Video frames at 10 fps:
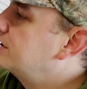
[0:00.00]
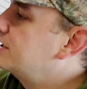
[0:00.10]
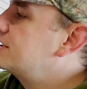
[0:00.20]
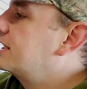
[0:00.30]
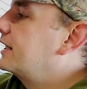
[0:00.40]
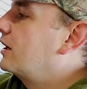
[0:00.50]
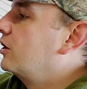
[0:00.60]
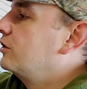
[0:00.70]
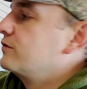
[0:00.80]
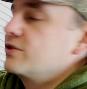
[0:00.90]
you need to get it
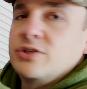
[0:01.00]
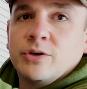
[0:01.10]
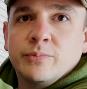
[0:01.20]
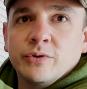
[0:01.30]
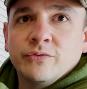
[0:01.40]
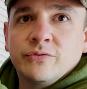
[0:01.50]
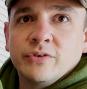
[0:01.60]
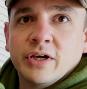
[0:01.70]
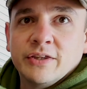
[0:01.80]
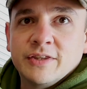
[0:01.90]
over the top of
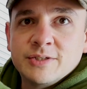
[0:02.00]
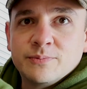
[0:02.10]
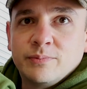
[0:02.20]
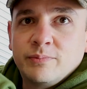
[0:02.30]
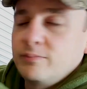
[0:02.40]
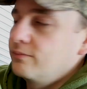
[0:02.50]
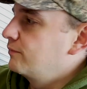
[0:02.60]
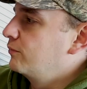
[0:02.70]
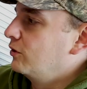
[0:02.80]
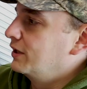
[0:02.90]
this
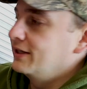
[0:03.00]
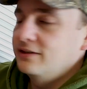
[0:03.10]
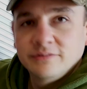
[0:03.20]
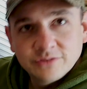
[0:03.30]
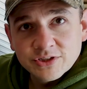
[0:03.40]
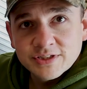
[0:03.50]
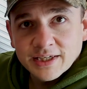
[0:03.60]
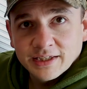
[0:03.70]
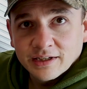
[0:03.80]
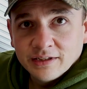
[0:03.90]
pulley just
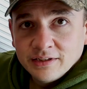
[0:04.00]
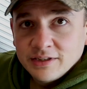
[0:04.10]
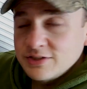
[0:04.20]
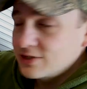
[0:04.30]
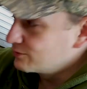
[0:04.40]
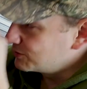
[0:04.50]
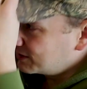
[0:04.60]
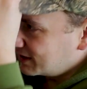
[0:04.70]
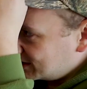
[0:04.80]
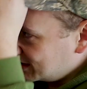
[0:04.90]
here. So
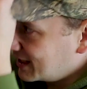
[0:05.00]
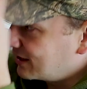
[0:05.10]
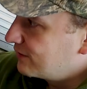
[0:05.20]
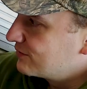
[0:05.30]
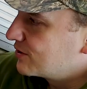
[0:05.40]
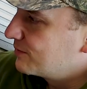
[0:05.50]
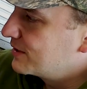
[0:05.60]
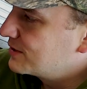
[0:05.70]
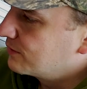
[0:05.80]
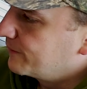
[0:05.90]
once we get to get it over the top
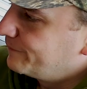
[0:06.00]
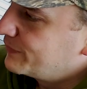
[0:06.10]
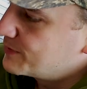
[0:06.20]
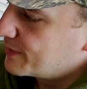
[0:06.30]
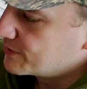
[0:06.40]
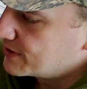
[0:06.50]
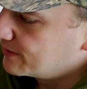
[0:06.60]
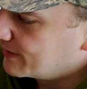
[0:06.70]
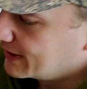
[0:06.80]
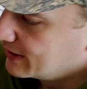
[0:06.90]
of this one, this belt's
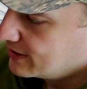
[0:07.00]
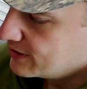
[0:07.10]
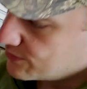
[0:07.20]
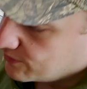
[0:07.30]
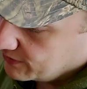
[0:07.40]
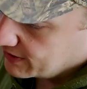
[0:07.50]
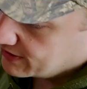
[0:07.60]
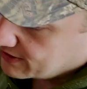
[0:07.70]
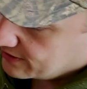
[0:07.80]
in the way. So what you're going to